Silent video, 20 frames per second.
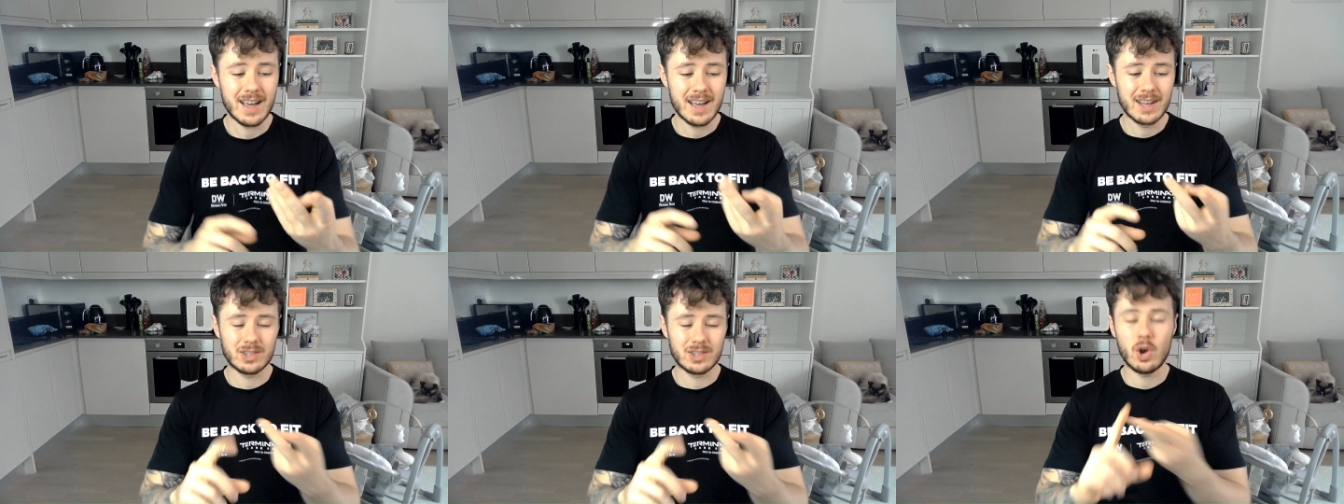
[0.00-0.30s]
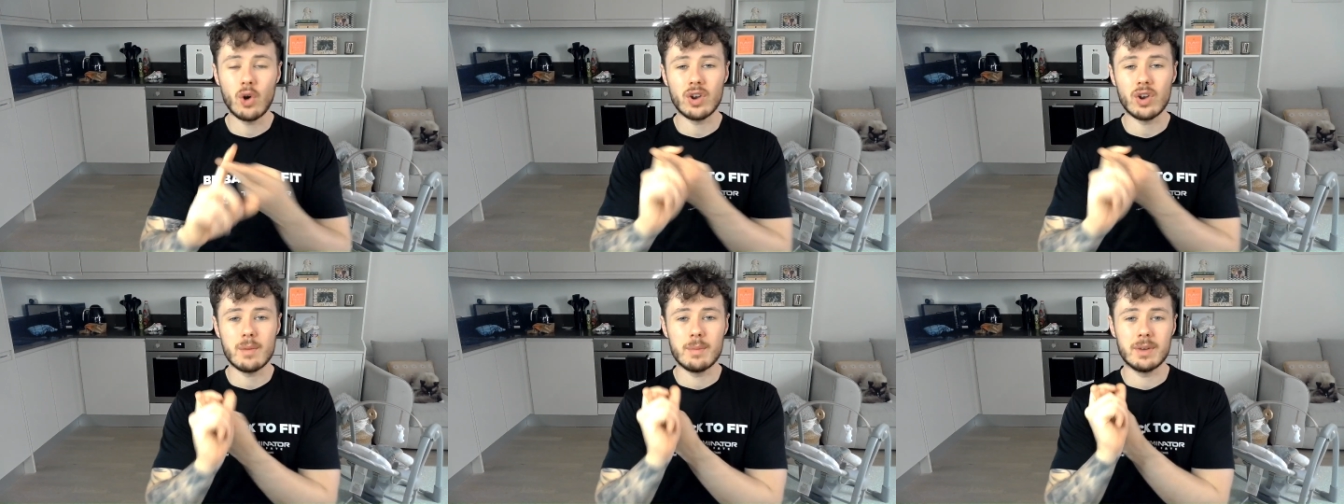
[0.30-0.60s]

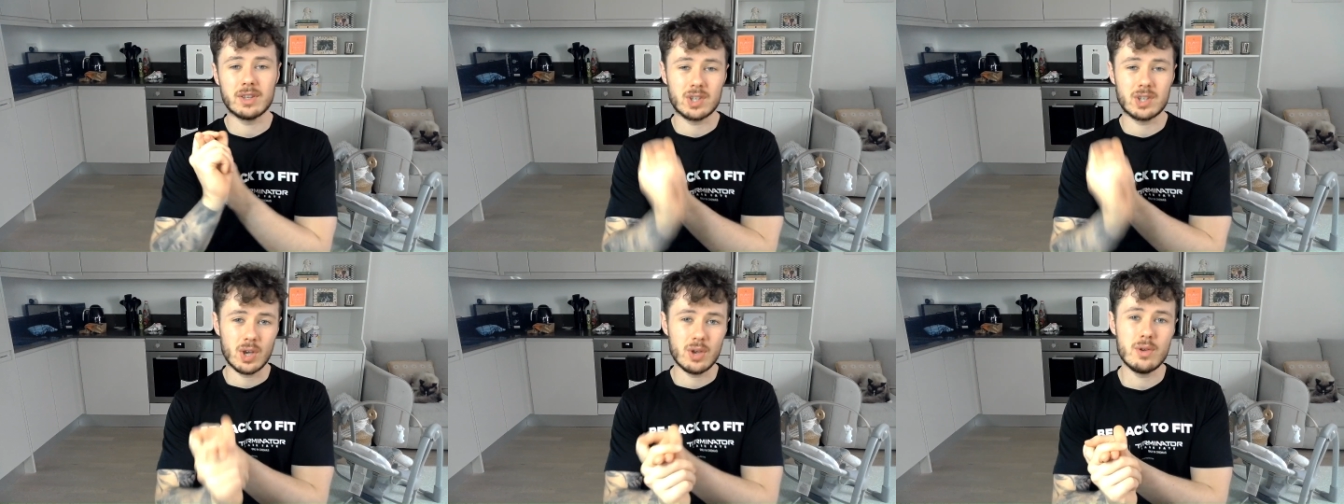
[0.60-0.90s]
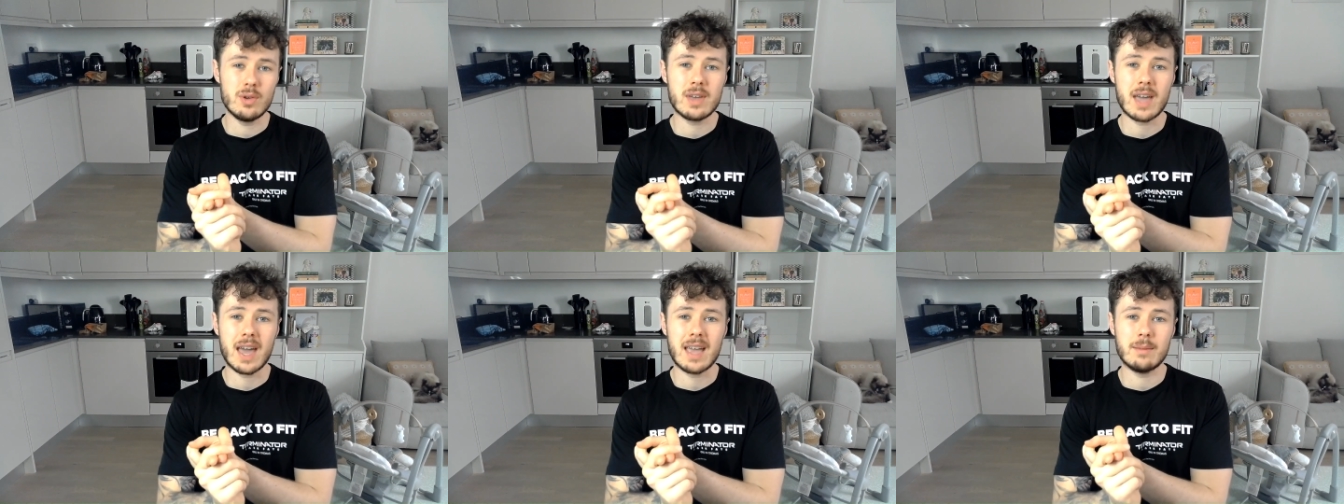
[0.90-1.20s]
Tottenham are
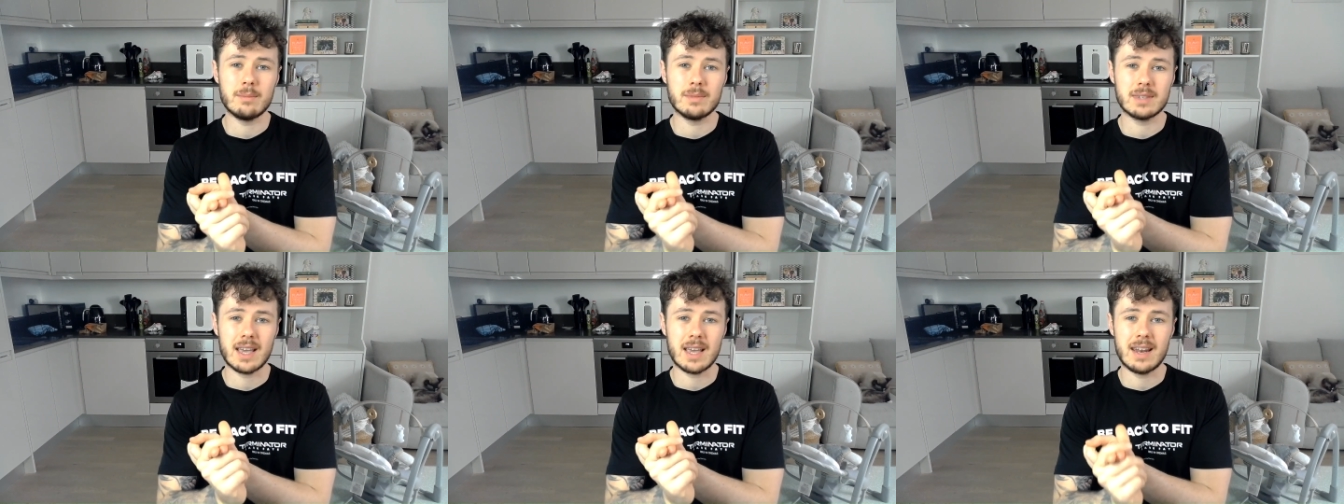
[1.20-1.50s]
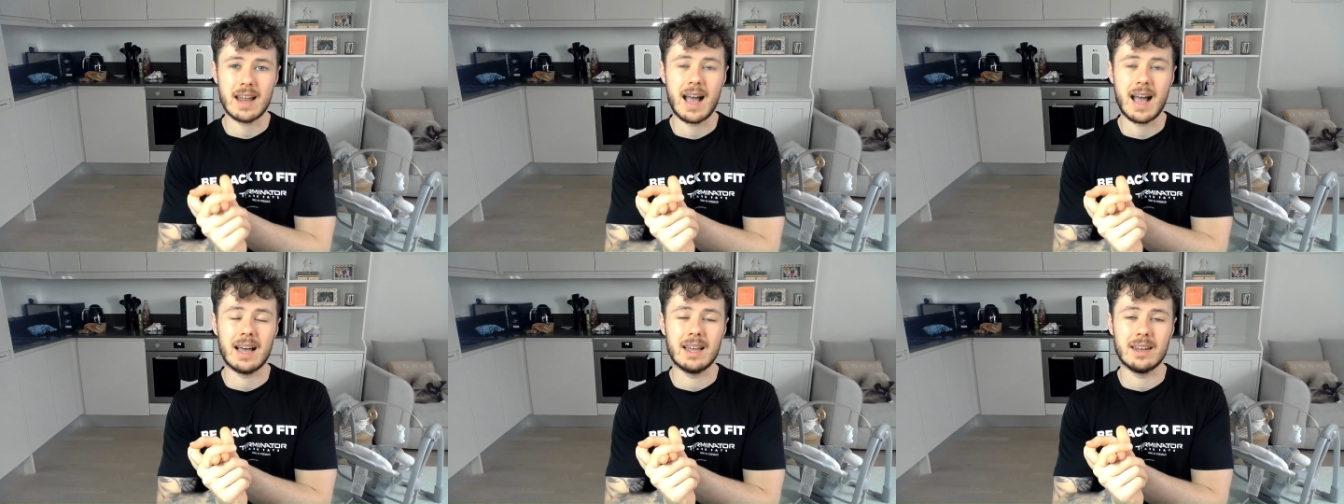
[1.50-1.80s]
2 games in
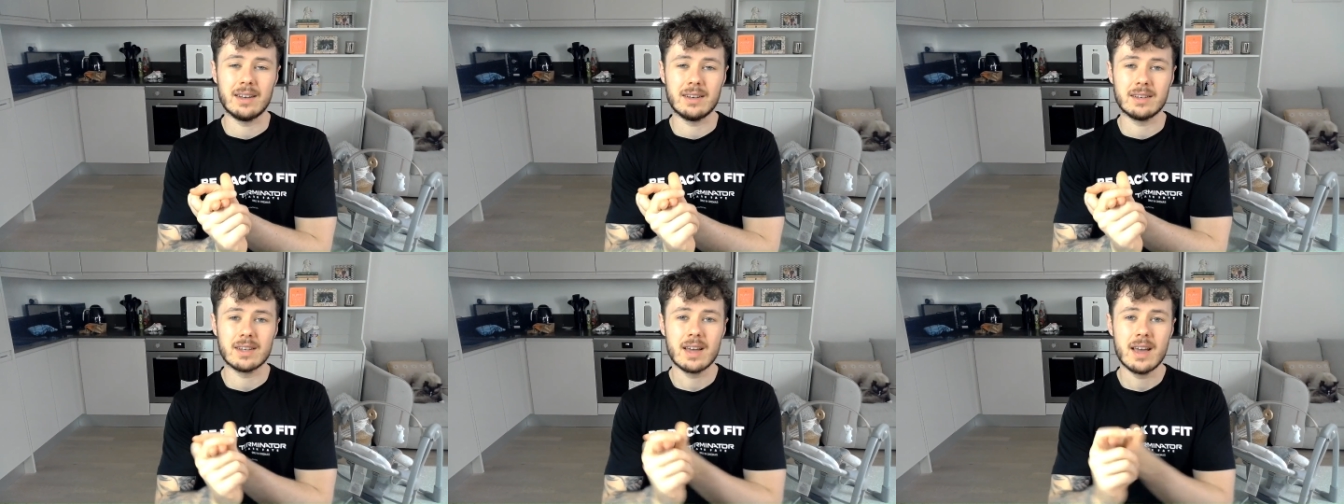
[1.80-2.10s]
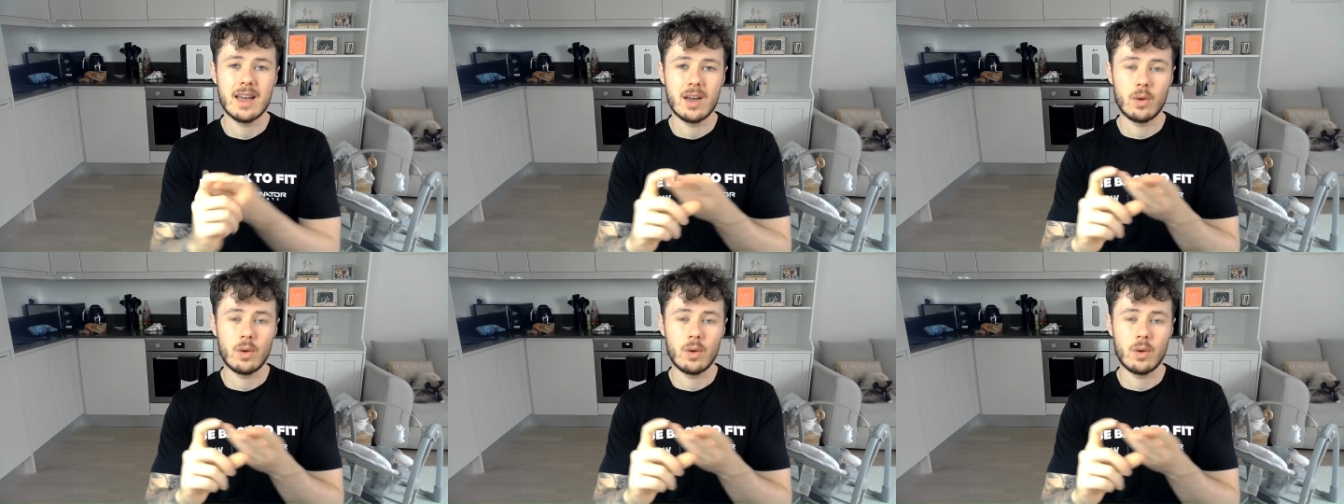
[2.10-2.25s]
hand